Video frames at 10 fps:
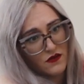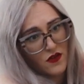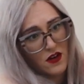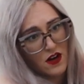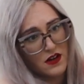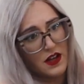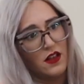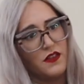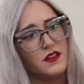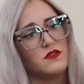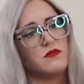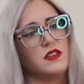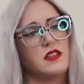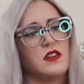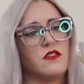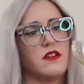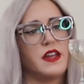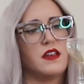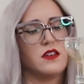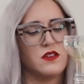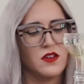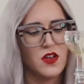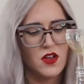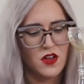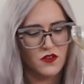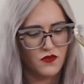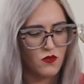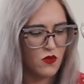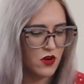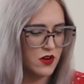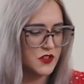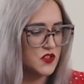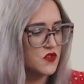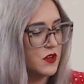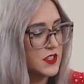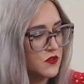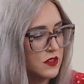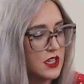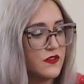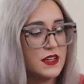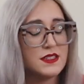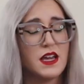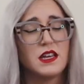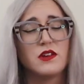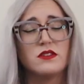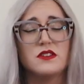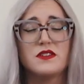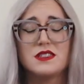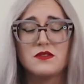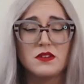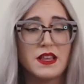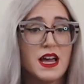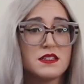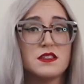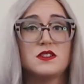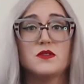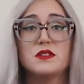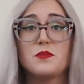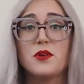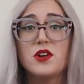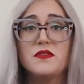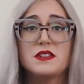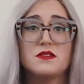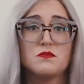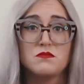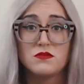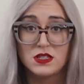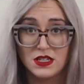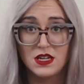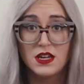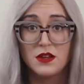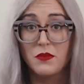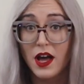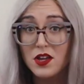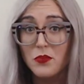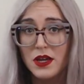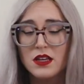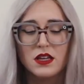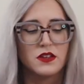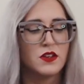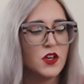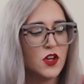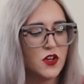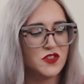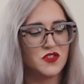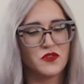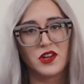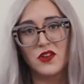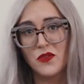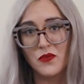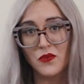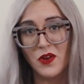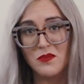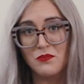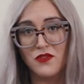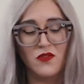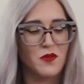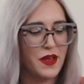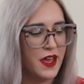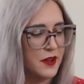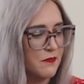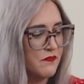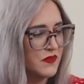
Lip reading: for heart health. It's really great for stress relief, anxiety relief, because it relaxes you. It's a perfect tea, in my opinion, to drink right before bed.